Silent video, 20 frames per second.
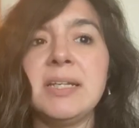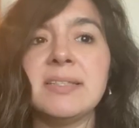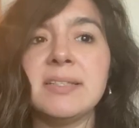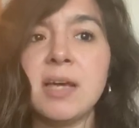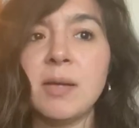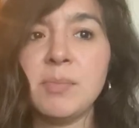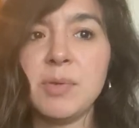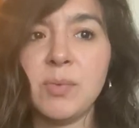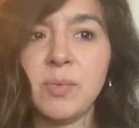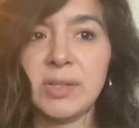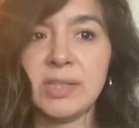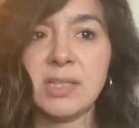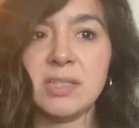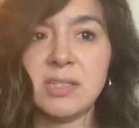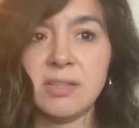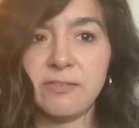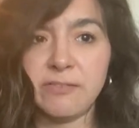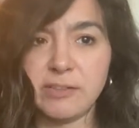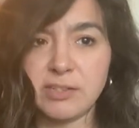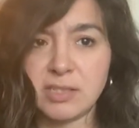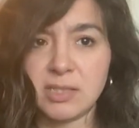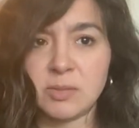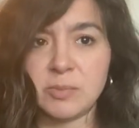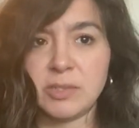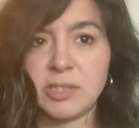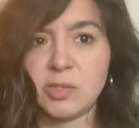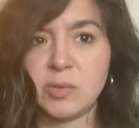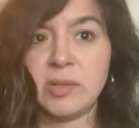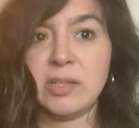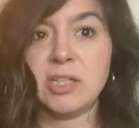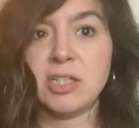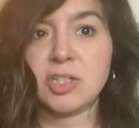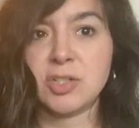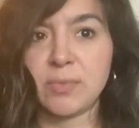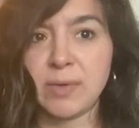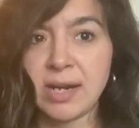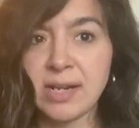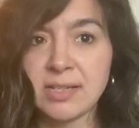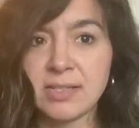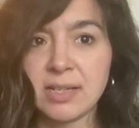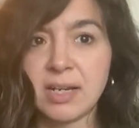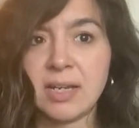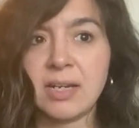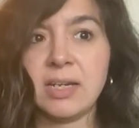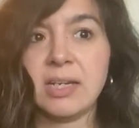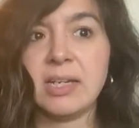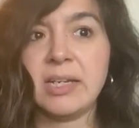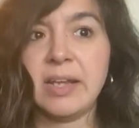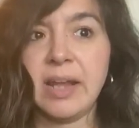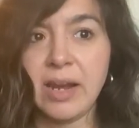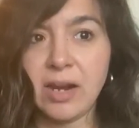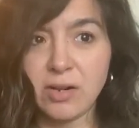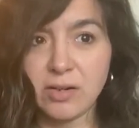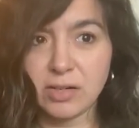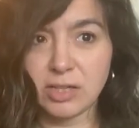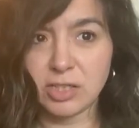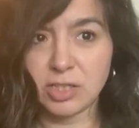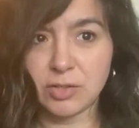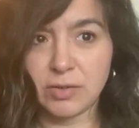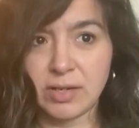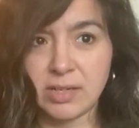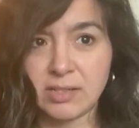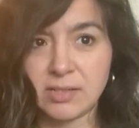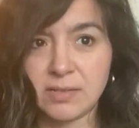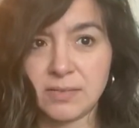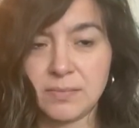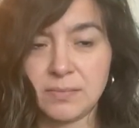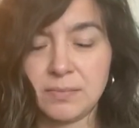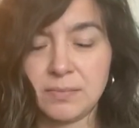tell me what the difference is between a trait and an inherited trait?